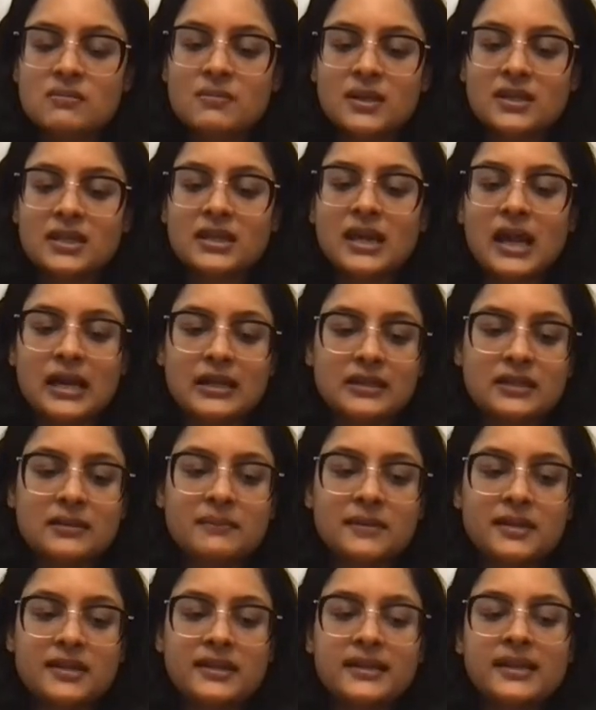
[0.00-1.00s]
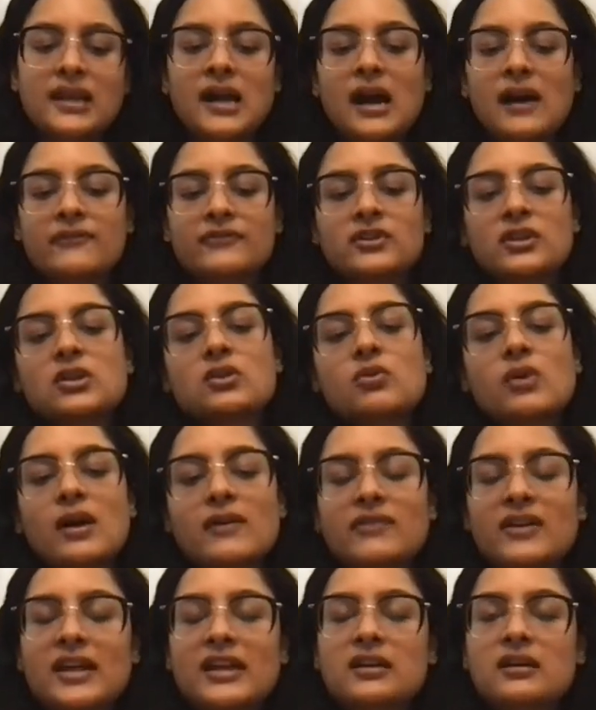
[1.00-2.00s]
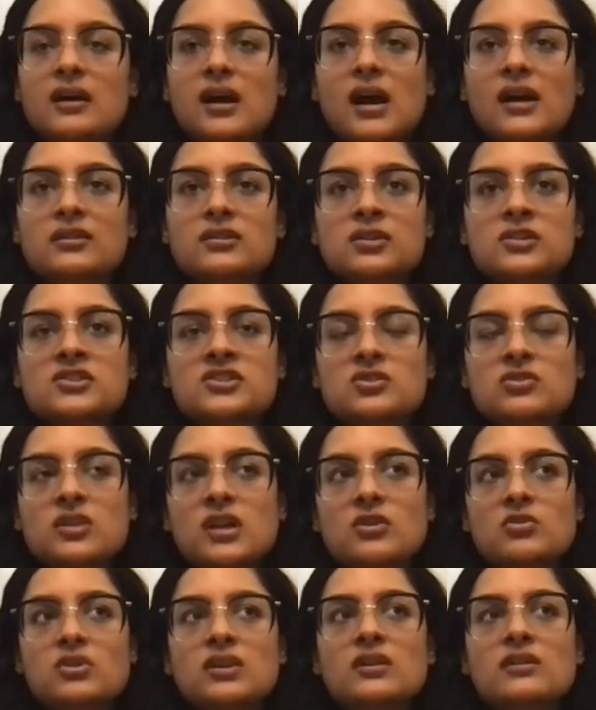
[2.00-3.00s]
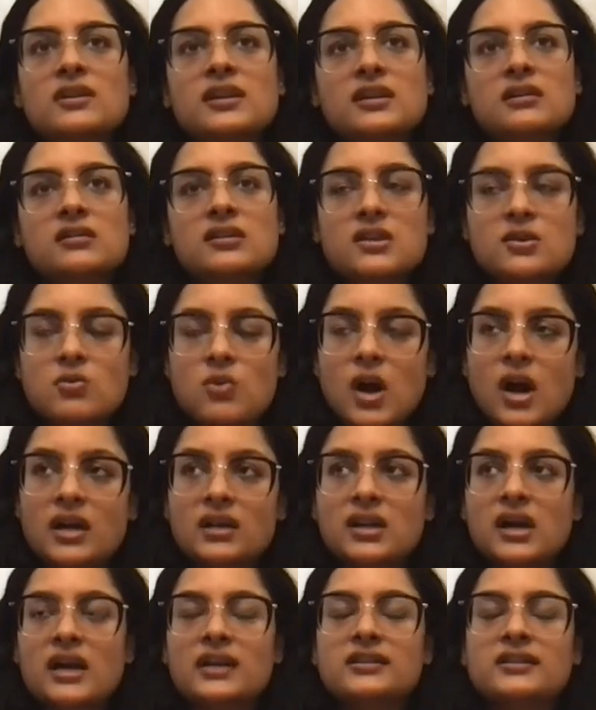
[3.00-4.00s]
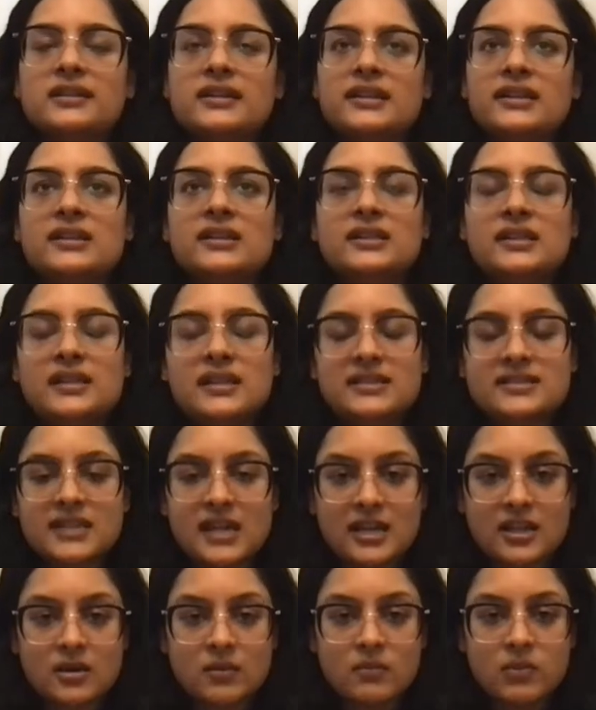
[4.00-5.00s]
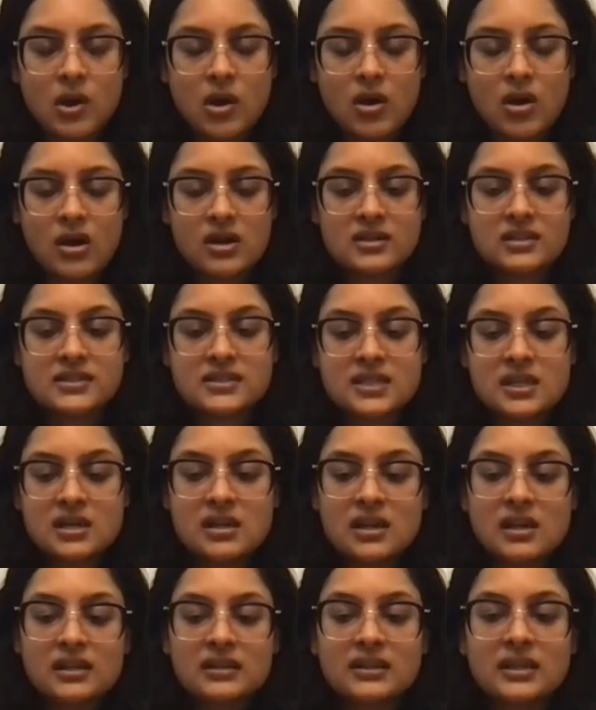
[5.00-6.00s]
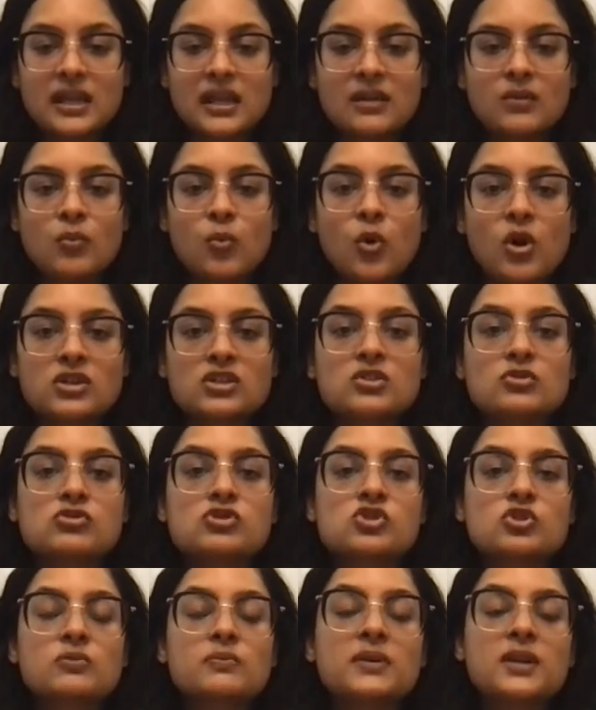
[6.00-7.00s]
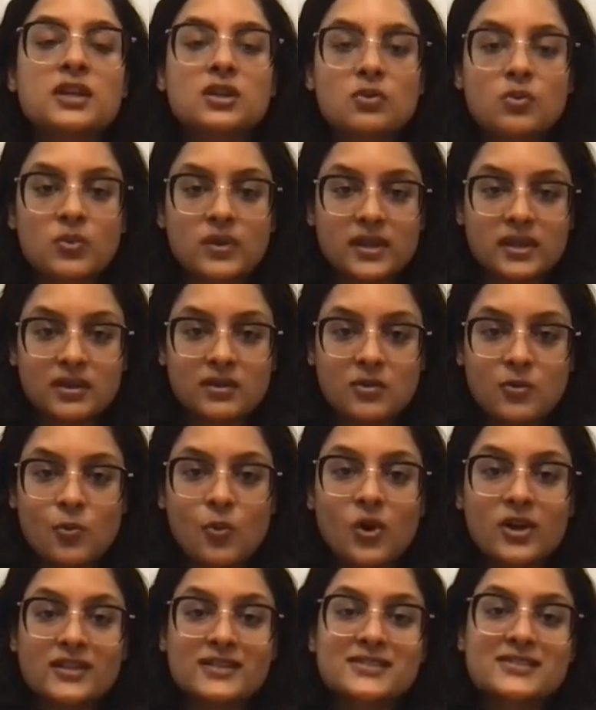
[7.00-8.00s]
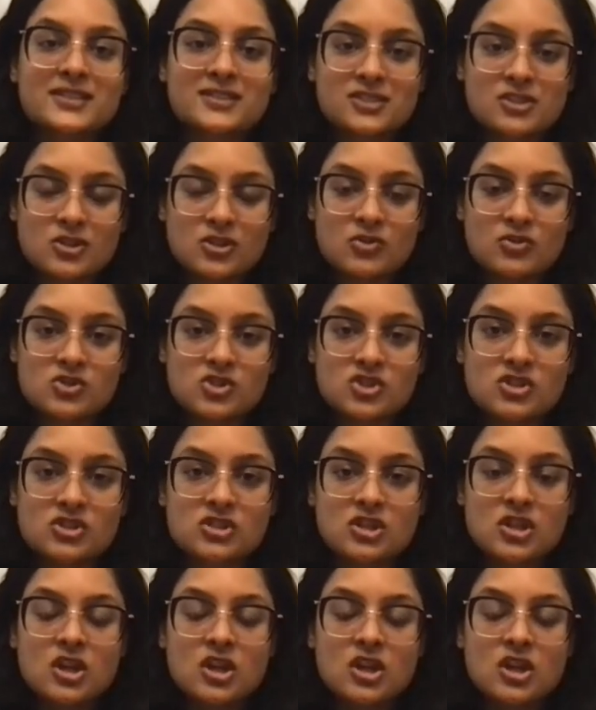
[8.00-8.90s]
But then ultimately, after you have understood that okay, here you are currently, these are your blocks, then what you should be doing, what is the solution.